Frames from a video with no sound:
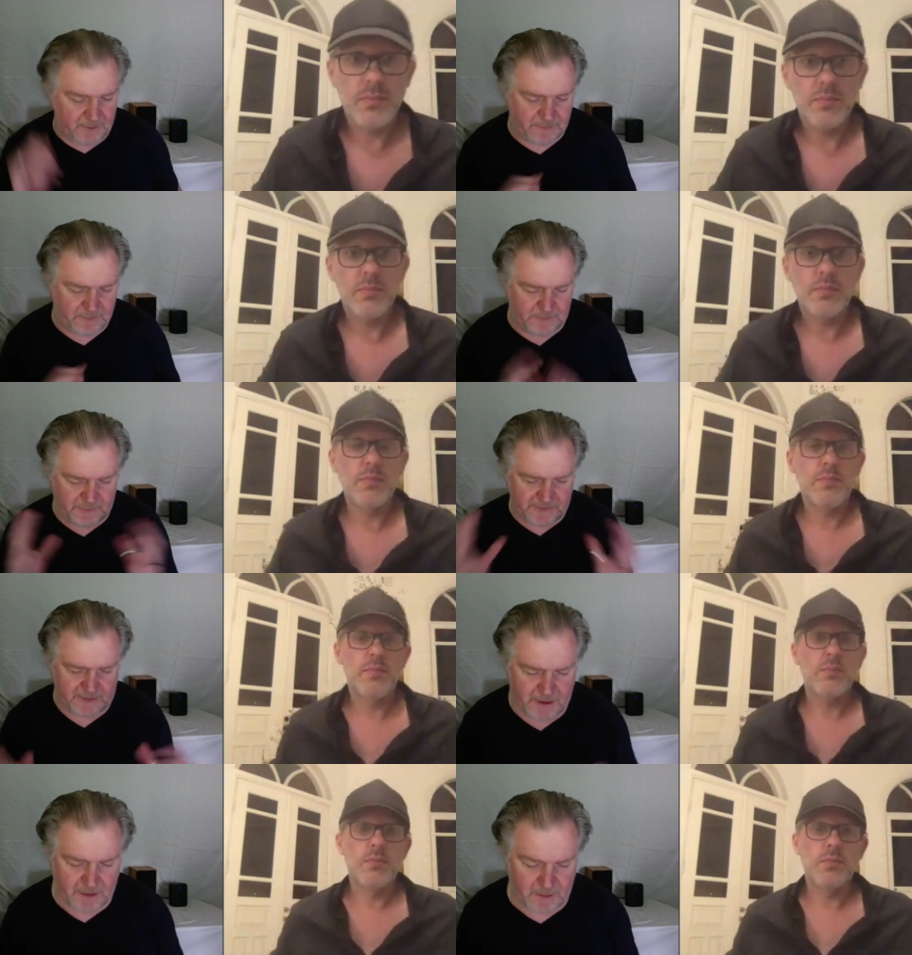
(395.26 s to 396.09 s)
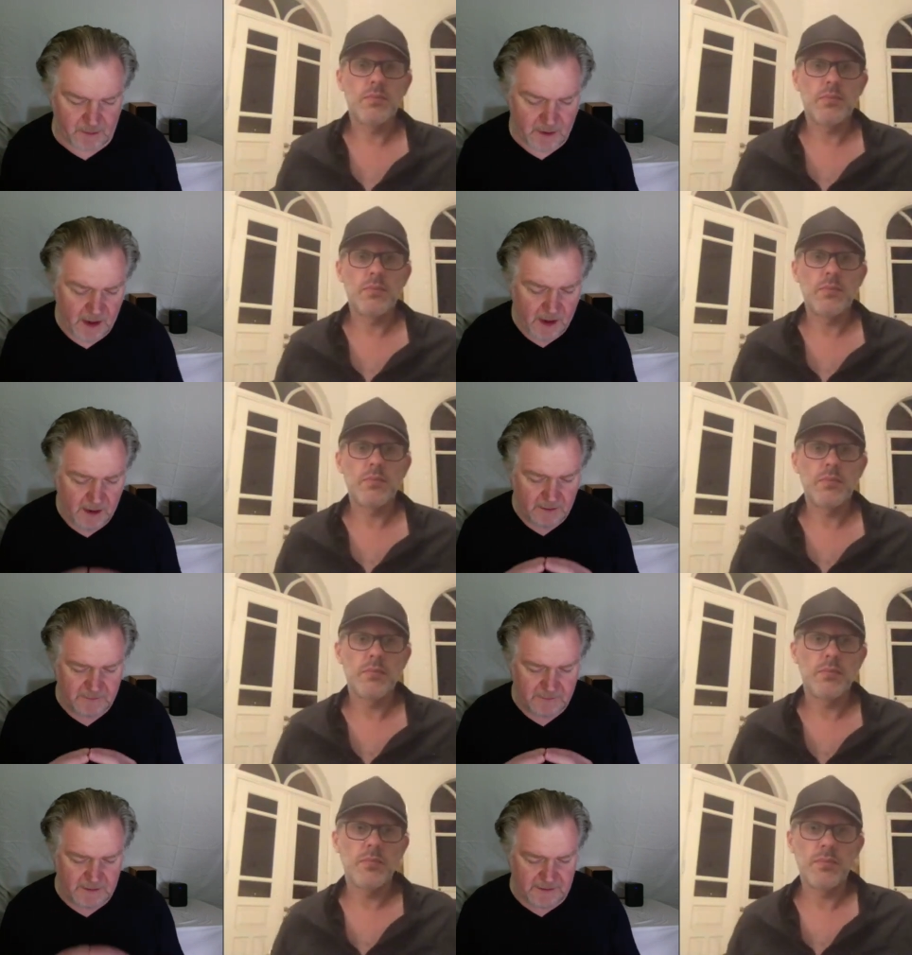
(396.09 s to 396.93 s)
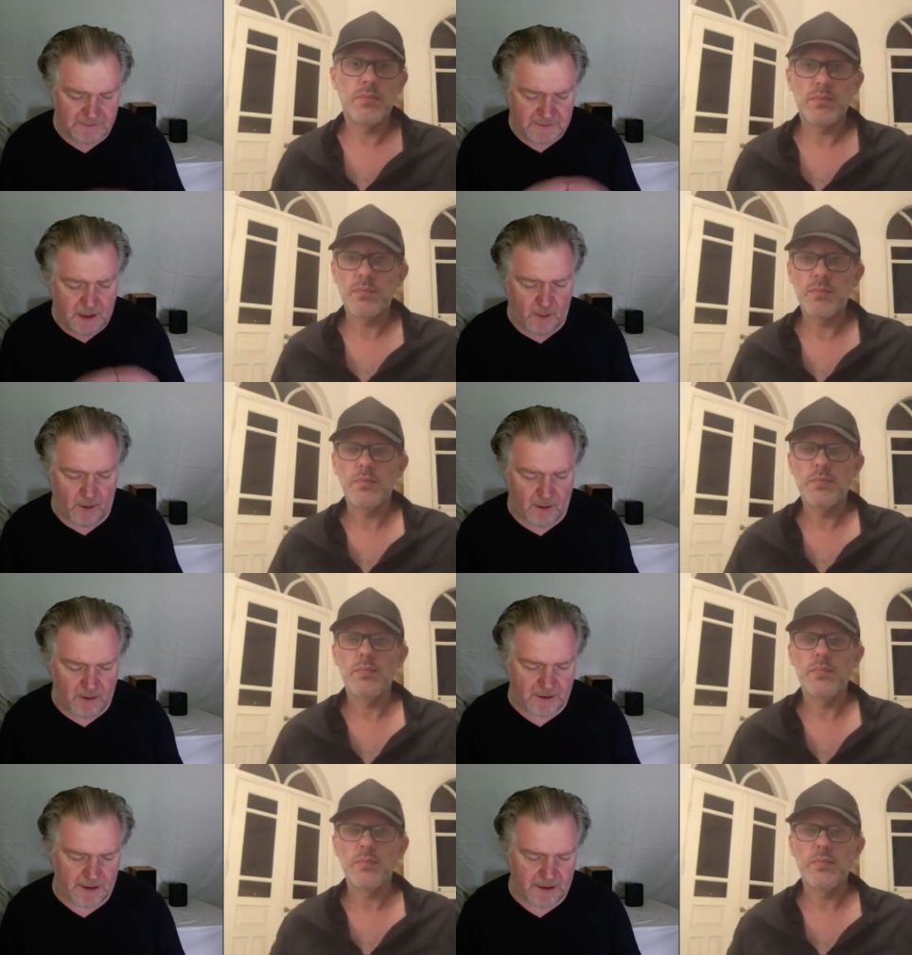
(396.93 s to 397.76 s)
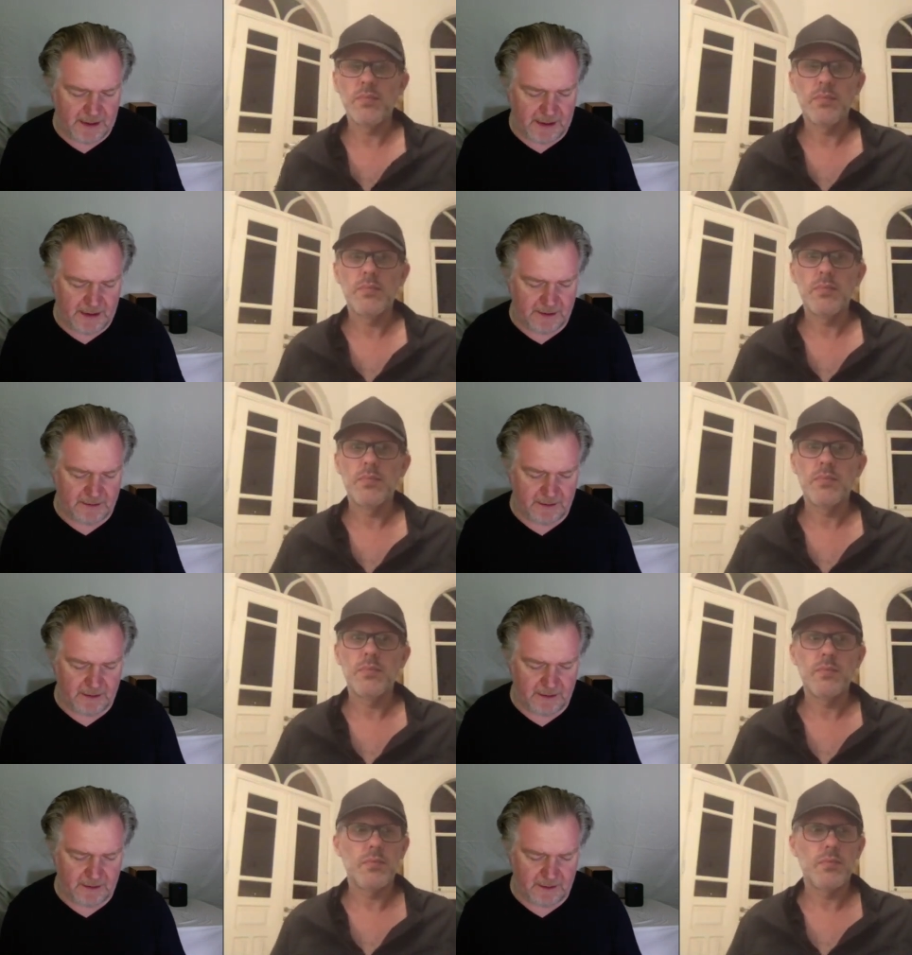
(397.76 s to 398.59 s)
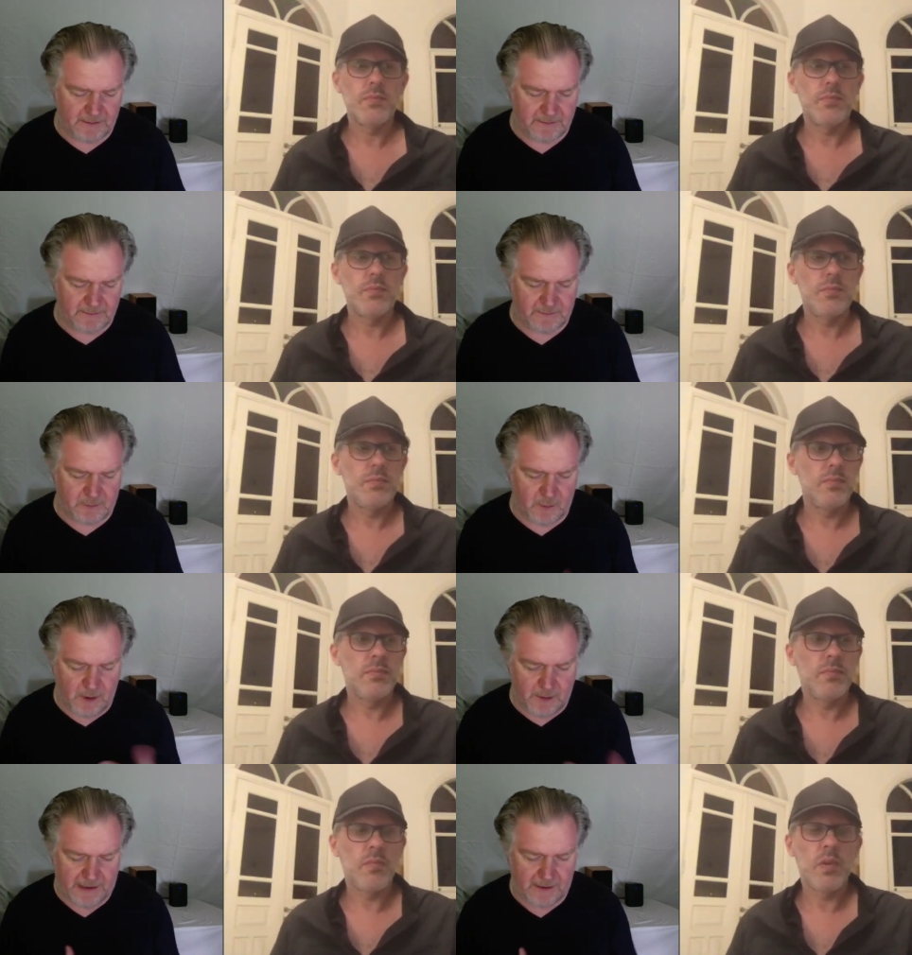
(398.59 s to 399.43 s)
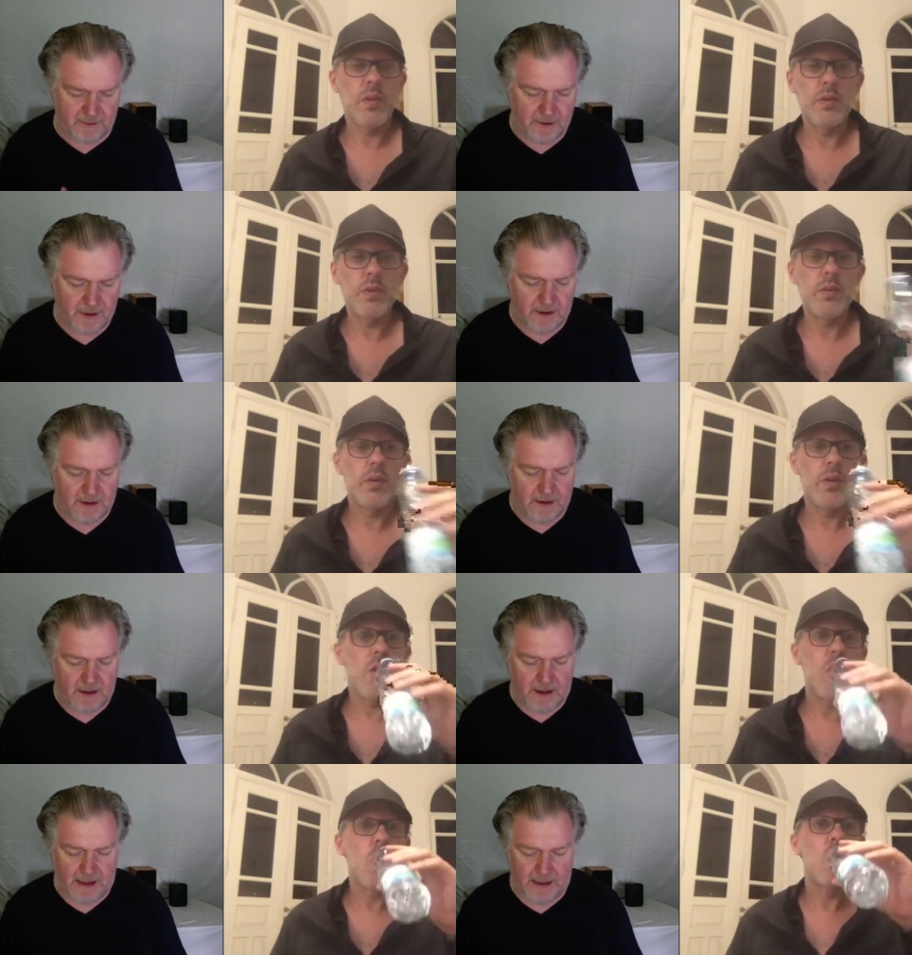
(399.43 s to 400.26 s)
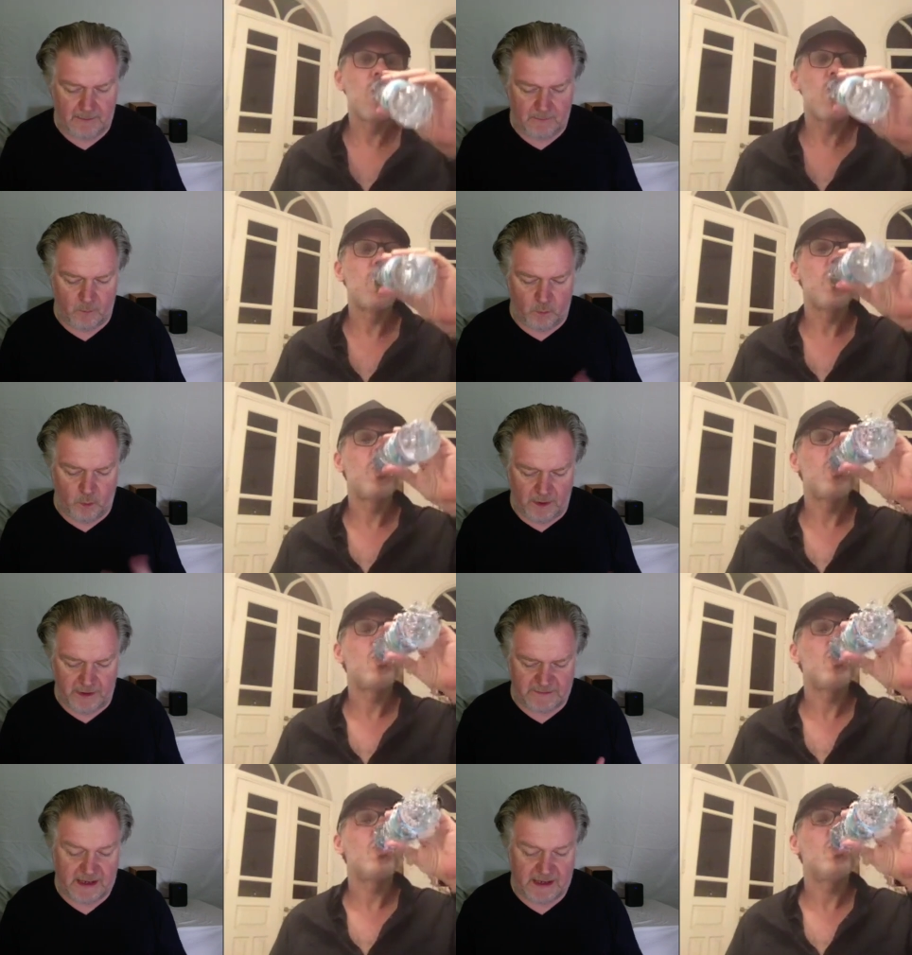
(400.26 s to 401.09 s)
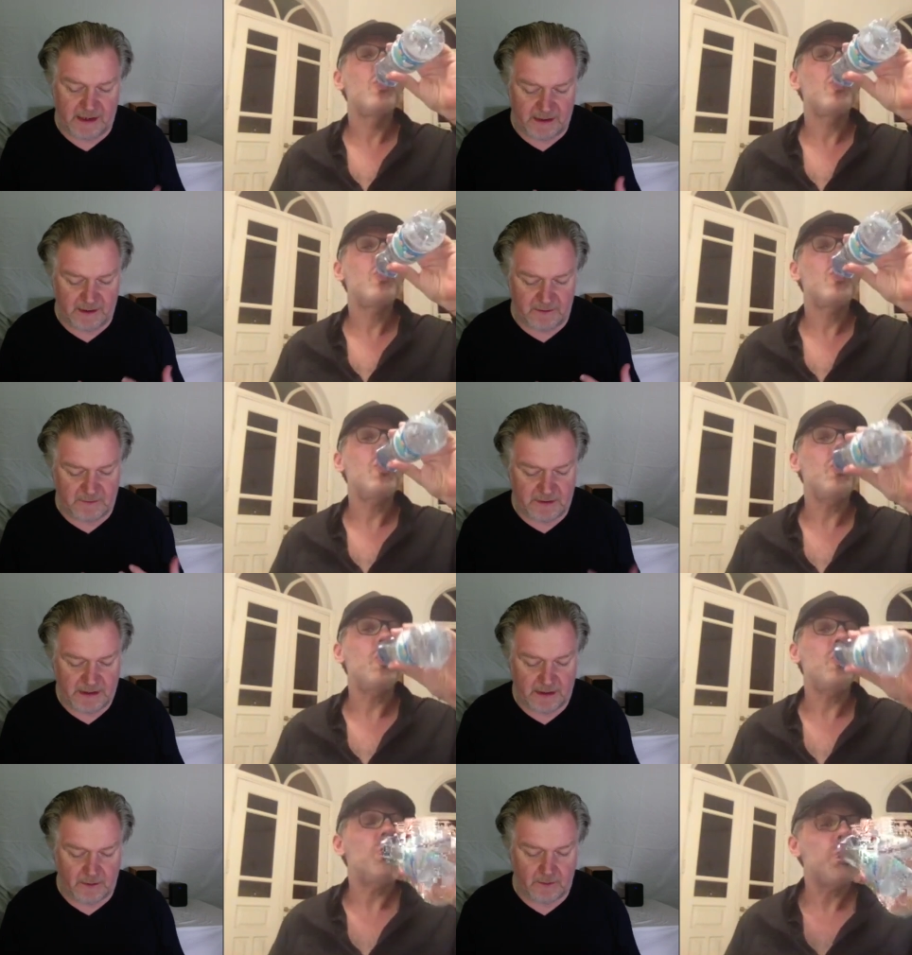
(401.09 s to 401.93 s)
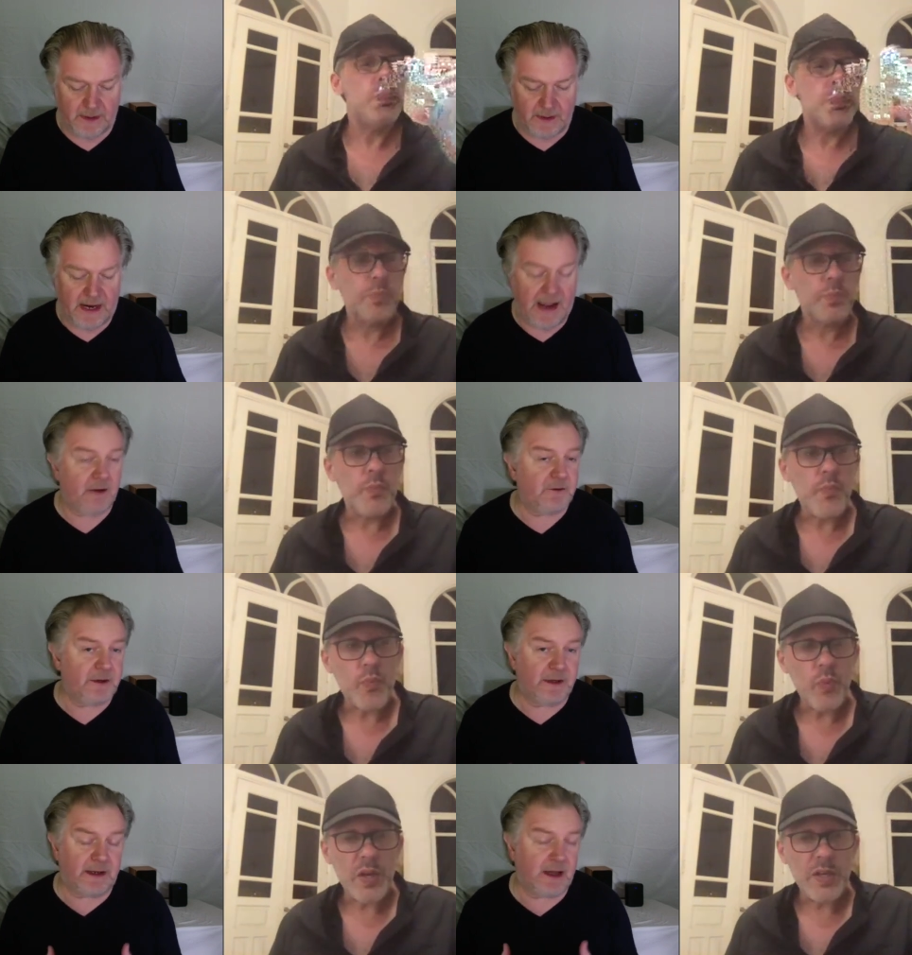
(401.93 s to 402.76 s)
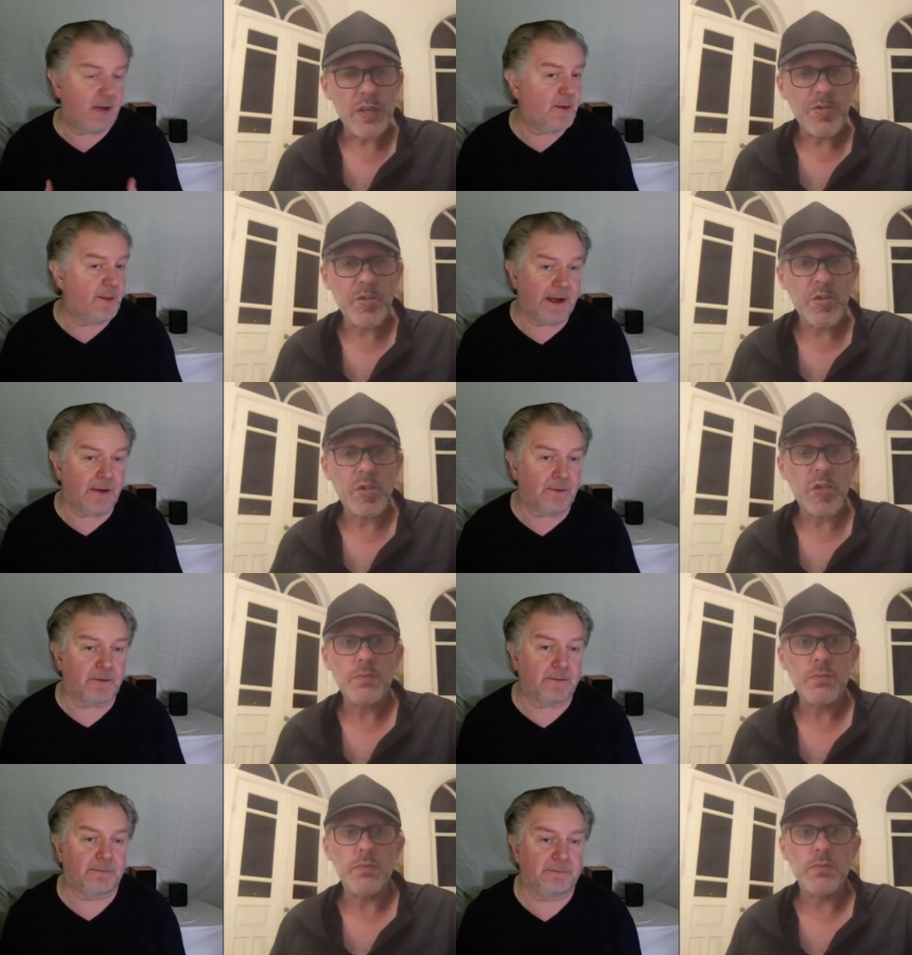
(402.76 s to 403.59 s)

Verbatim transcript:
Speaker 1: useful to know. So let's go on and and talk about um, what exactly is Niio and how did it come about?